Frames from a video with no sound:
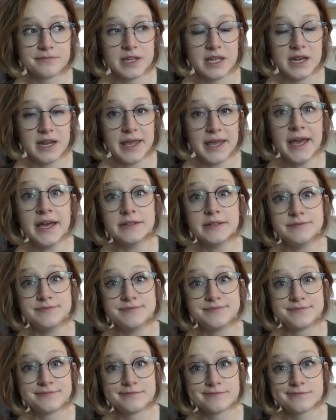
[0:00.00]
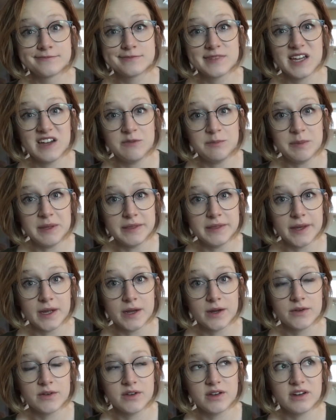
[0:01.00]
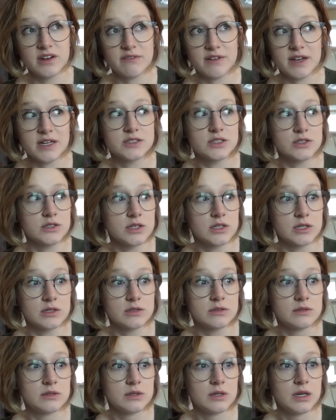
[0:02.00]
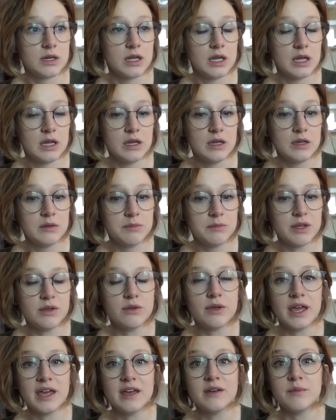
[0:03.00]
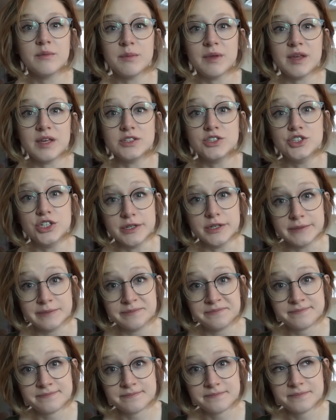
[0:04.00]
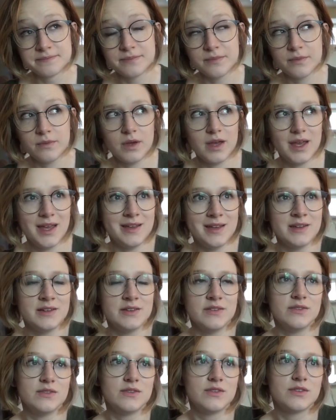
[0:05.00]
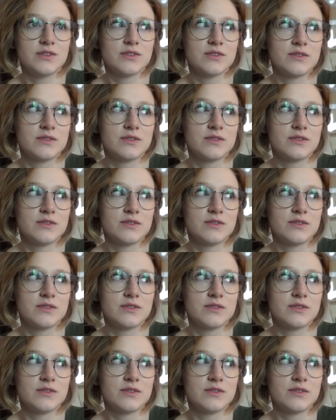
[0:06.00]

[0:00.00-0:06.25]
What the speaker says: And again, I've been there and I've had to learn, but you can't be a gem, and